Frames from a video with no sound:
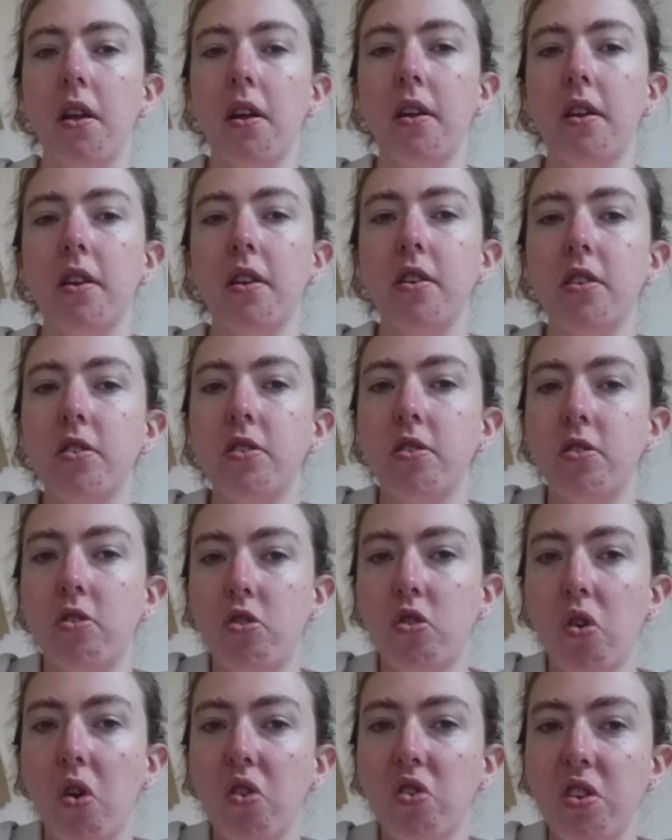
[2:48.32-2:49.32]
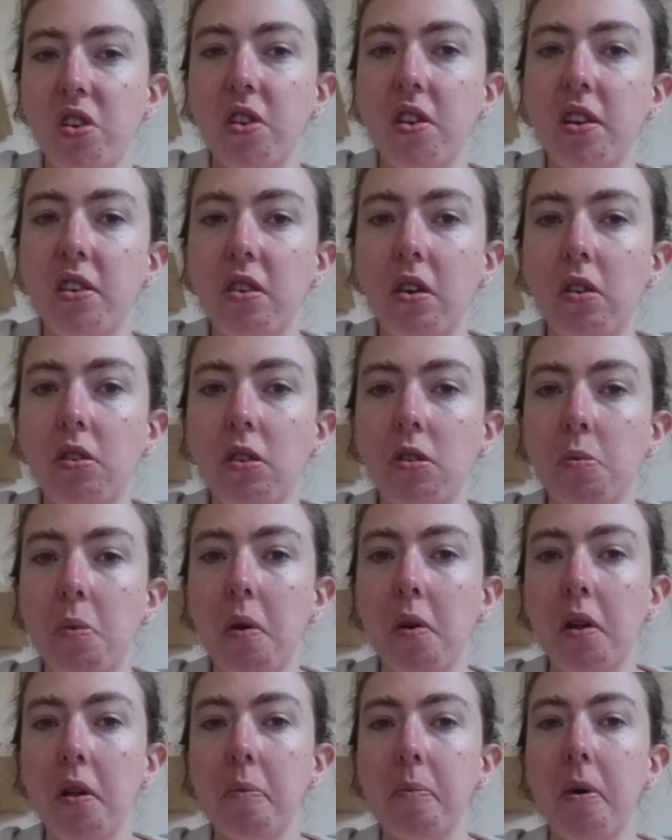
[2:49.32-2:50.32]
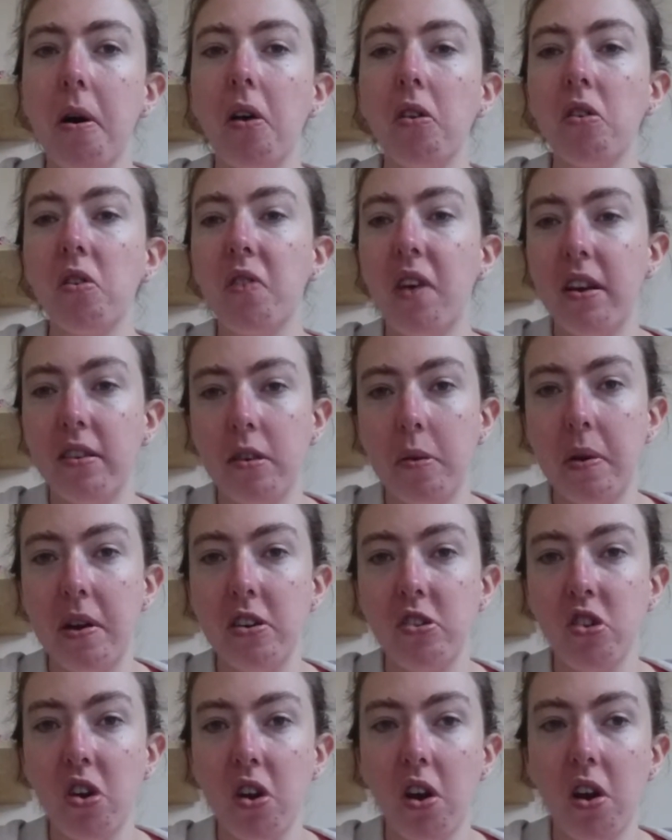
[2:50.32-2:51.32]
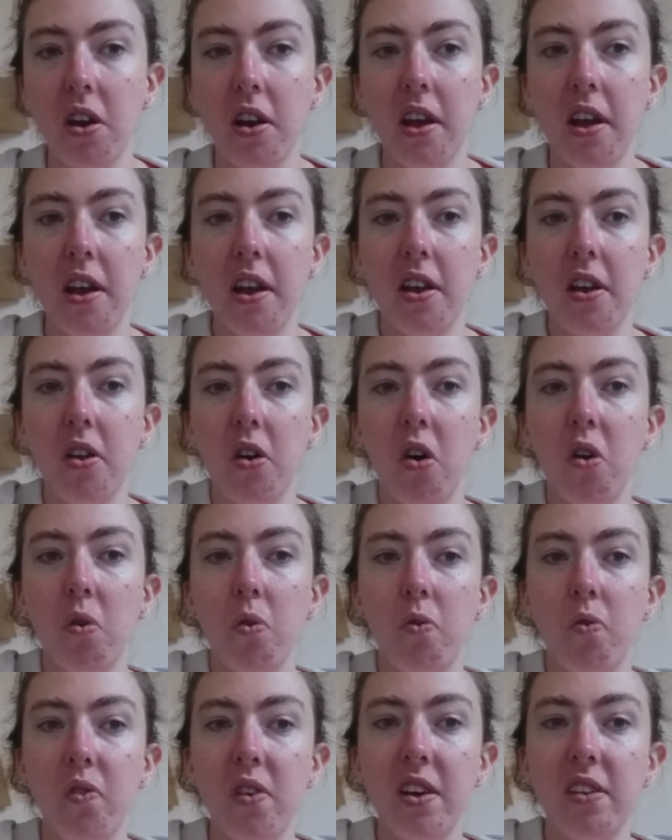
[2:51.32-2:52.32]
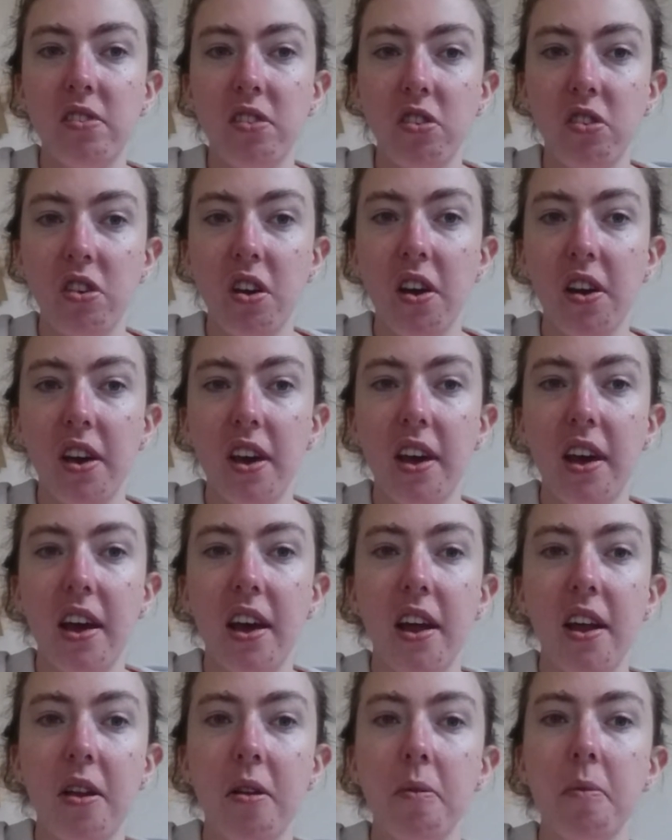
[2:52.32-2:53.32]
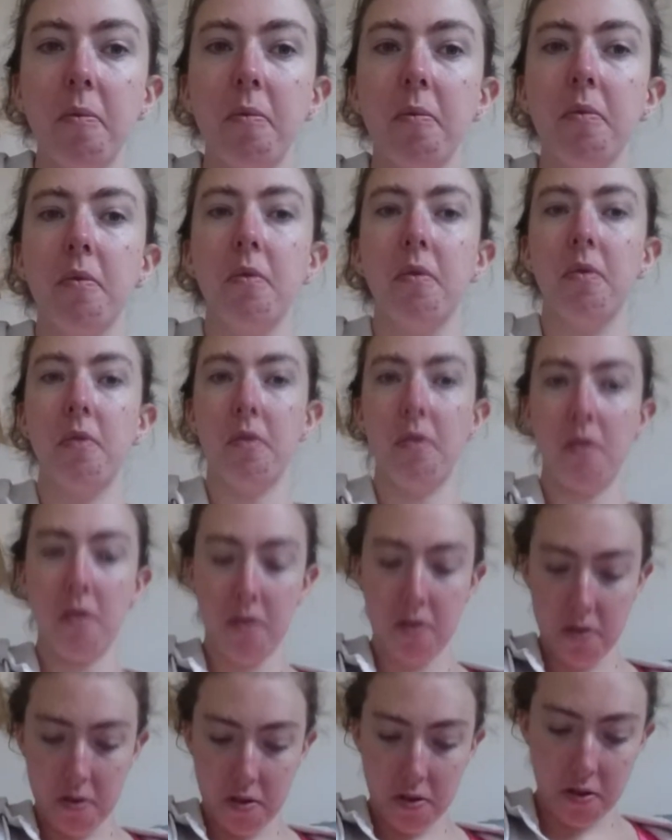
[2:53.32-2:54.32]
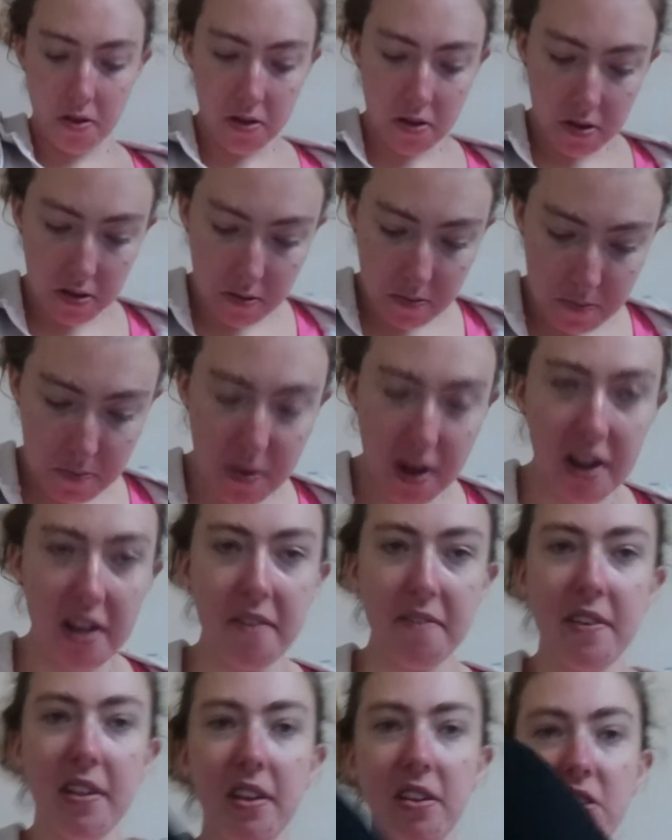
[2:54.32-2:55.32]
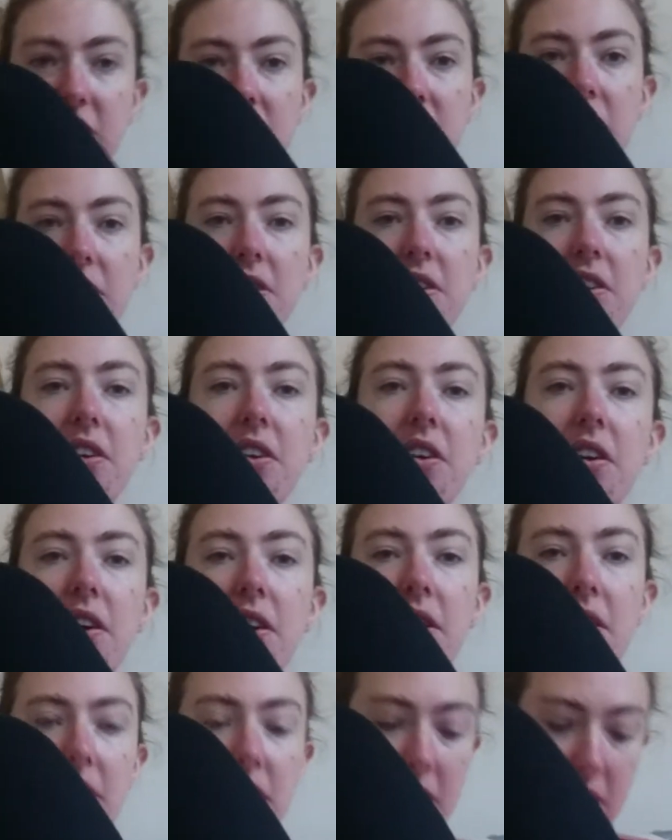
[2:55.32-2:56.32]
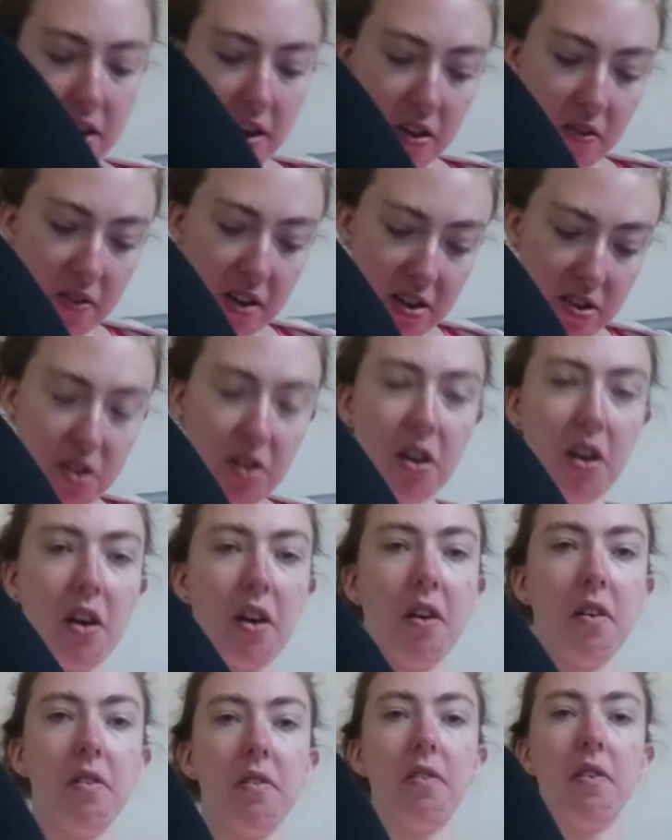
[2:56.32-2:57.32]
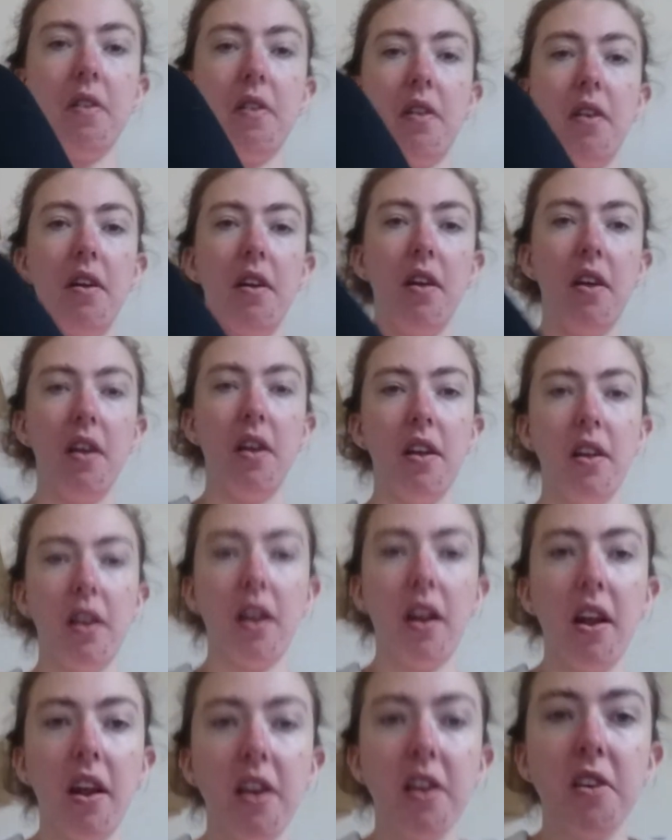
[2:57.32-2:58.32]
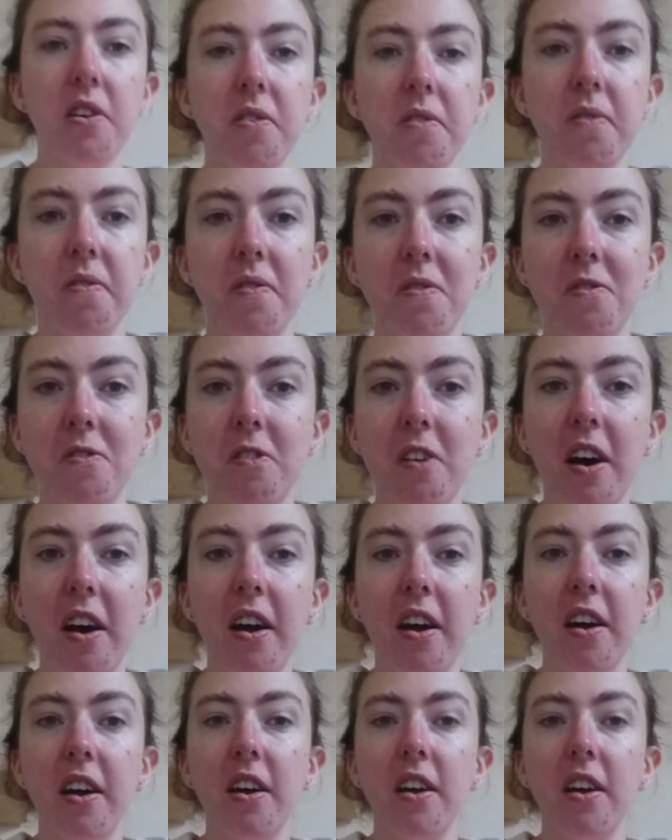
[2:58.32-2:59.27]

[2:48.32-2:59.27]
As Georgian is also spoken in parts of Azerbaijan, in northeastern Turkey, and many villages in the region of Esfahan